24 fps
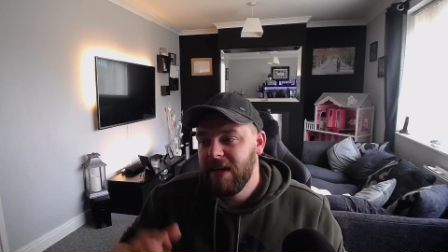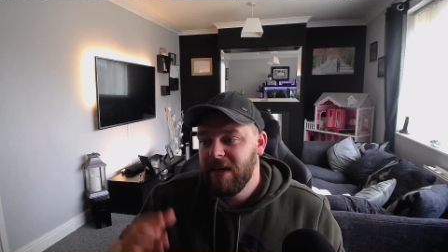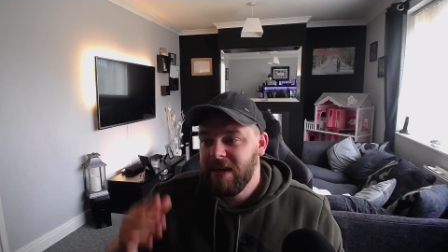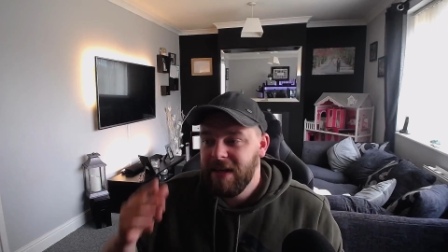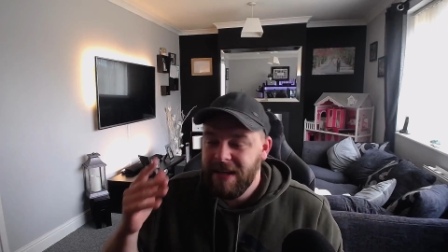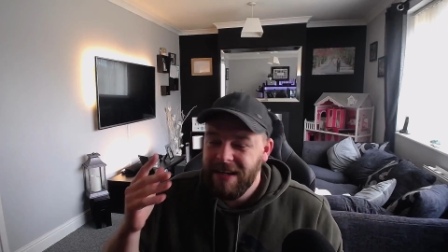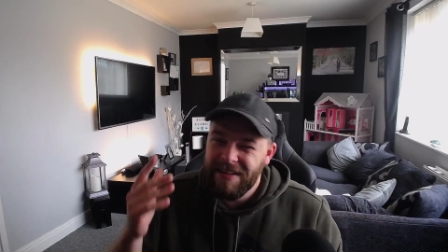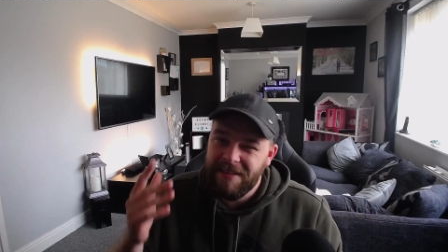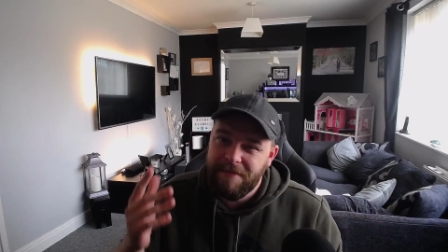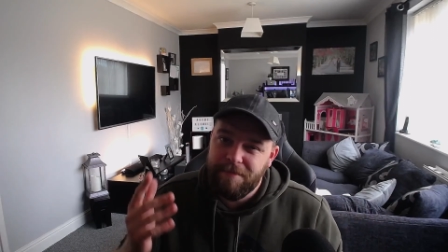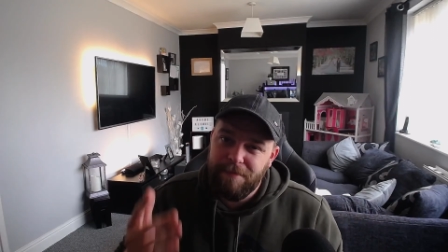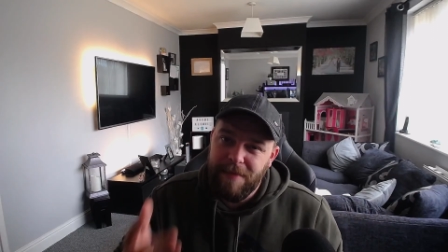
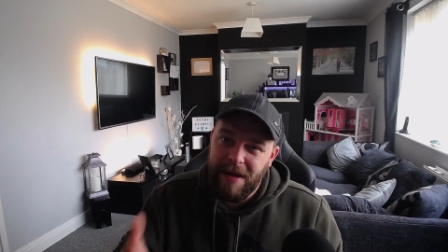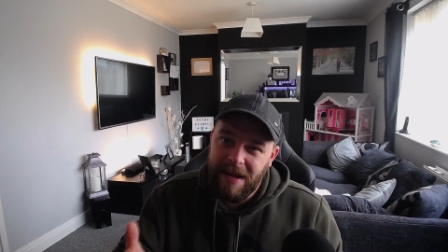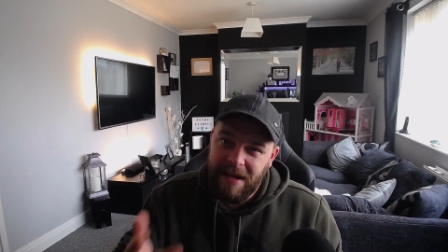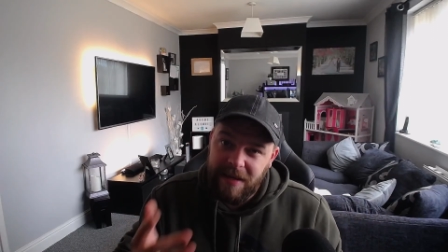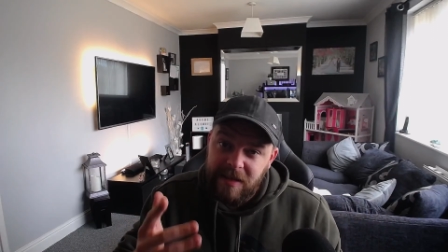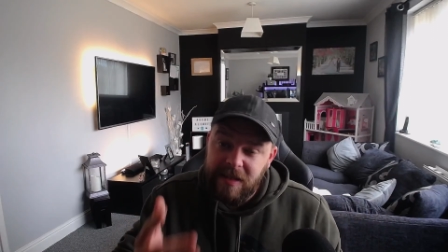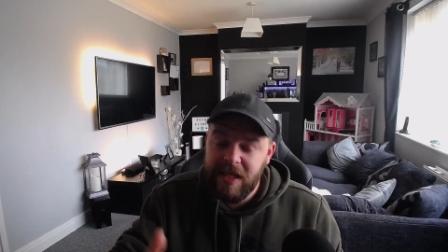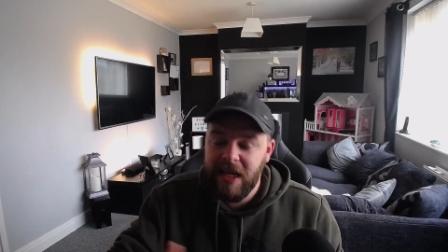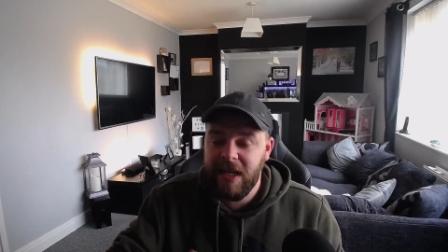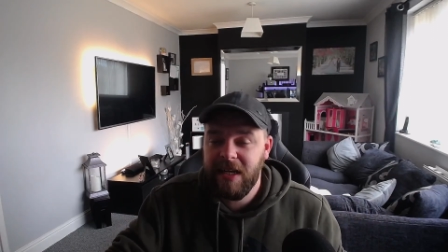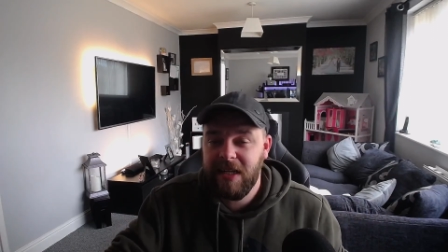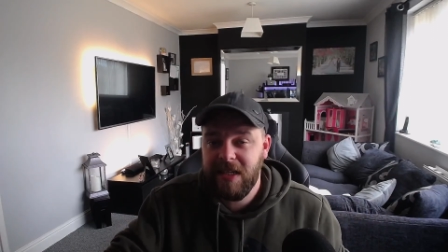it
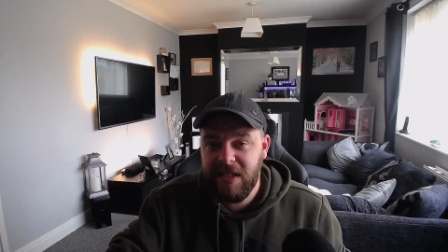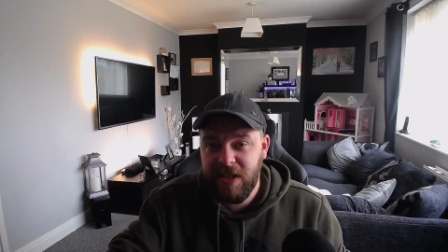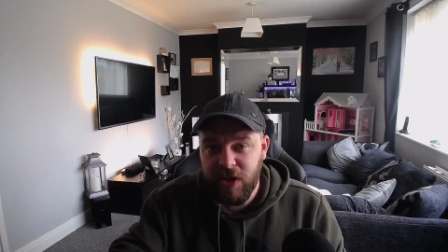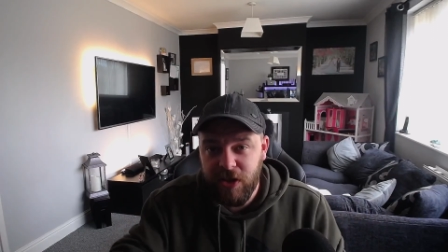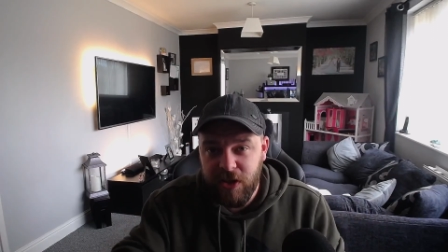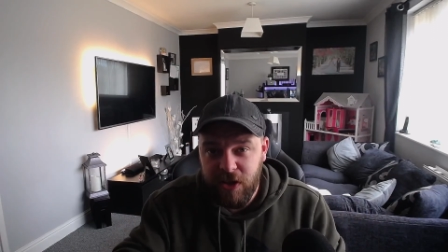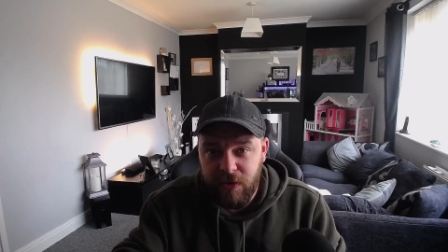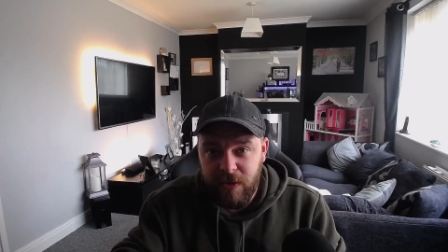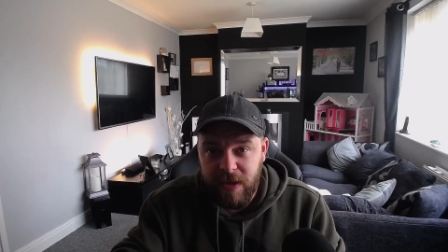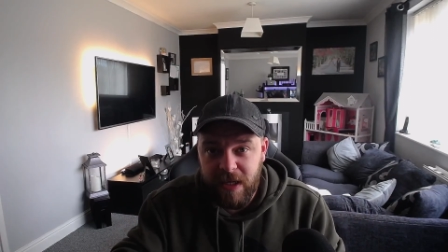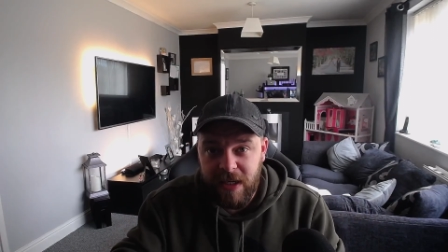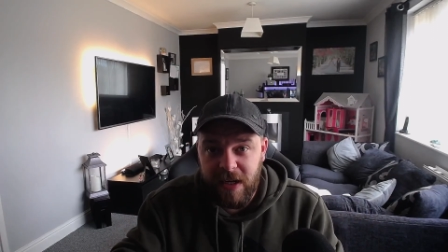makes sense to
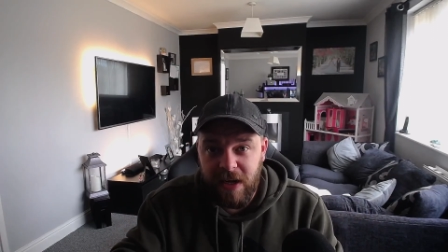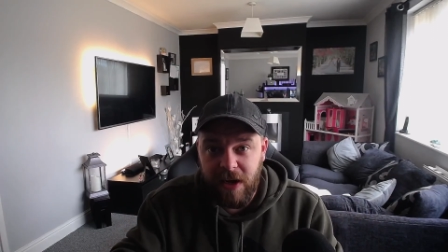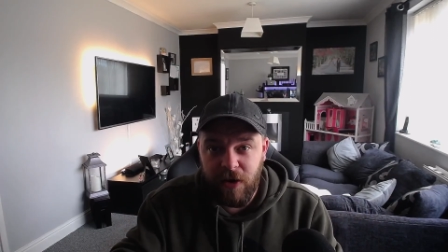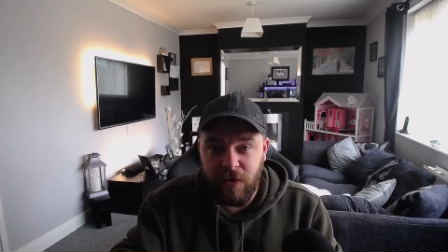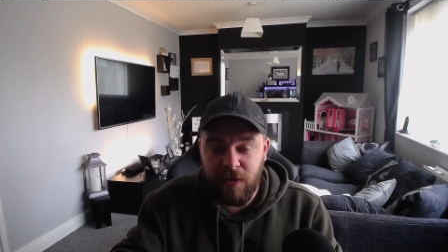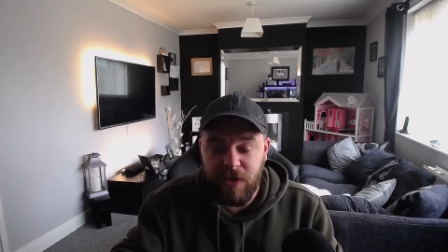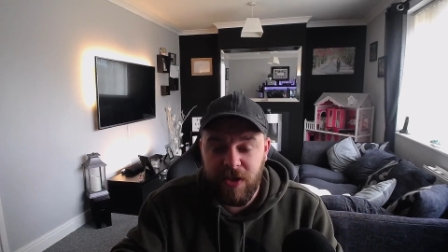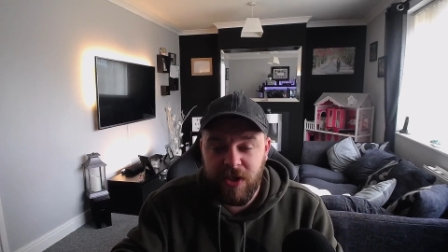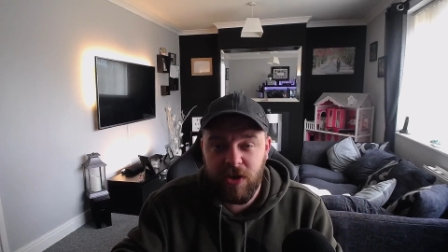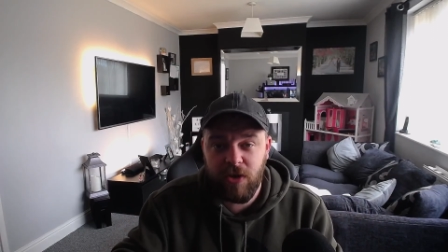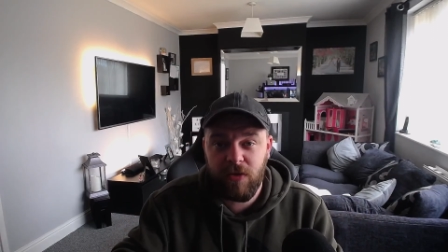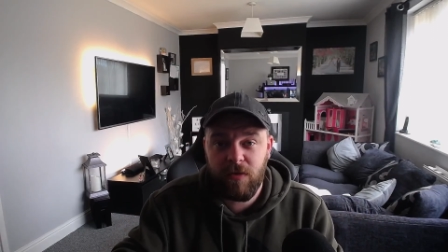do it
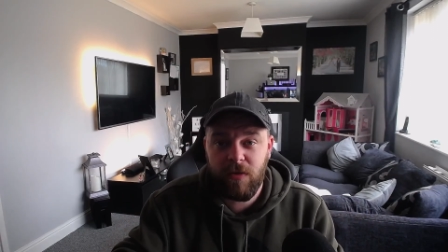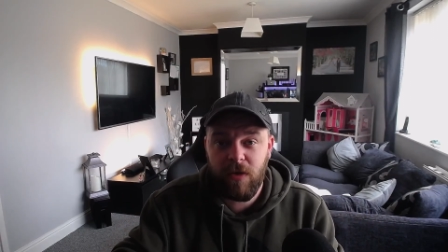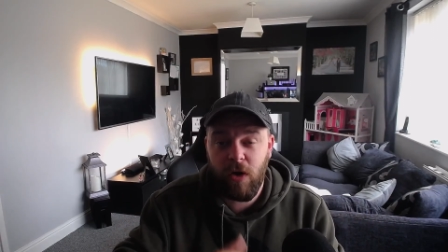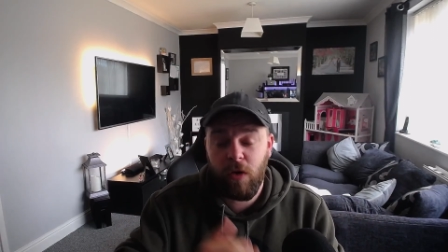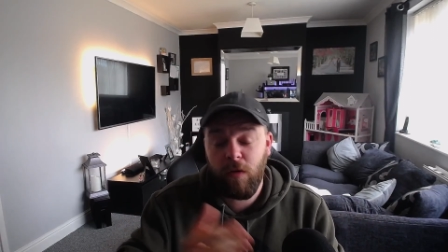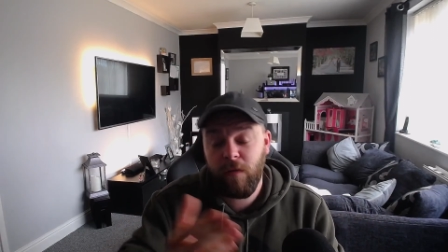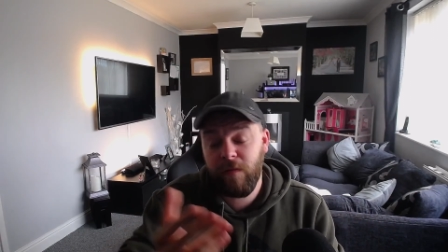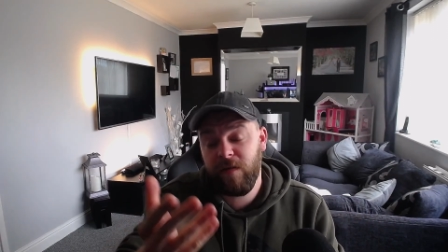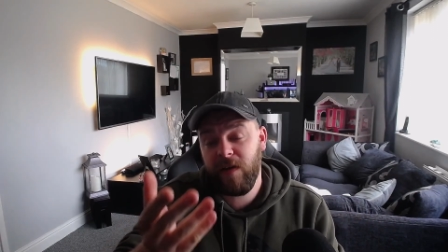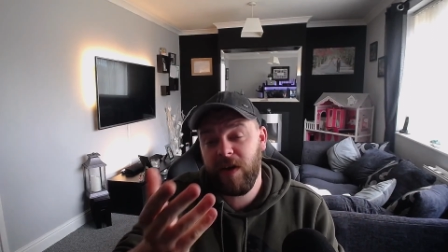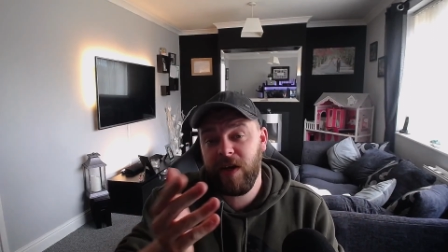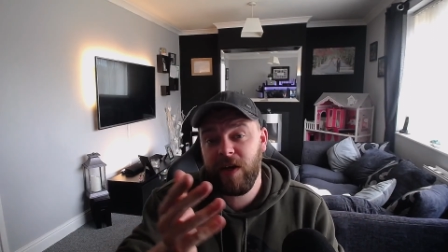now. So
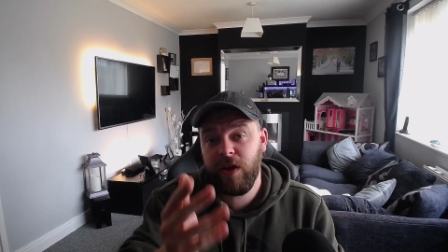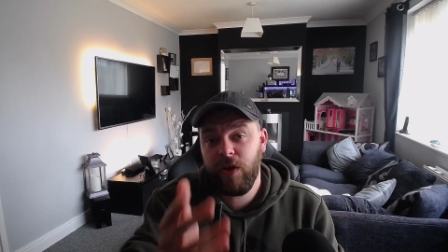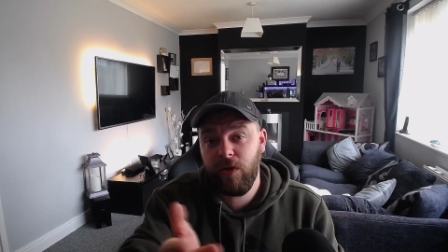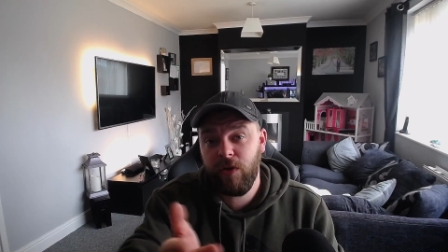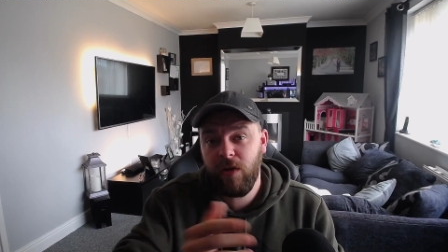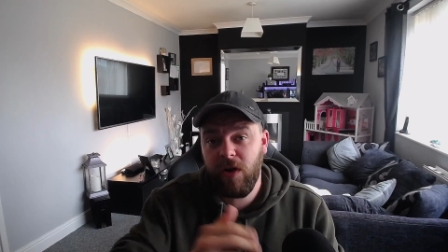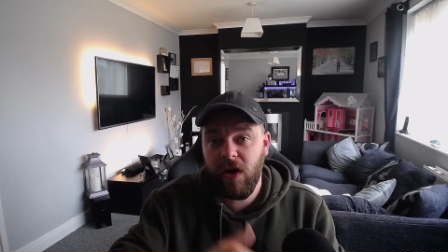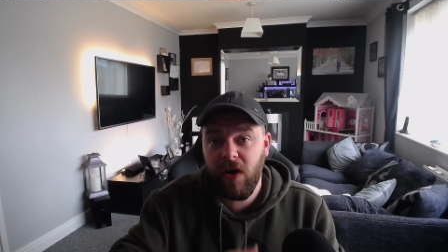hopefully you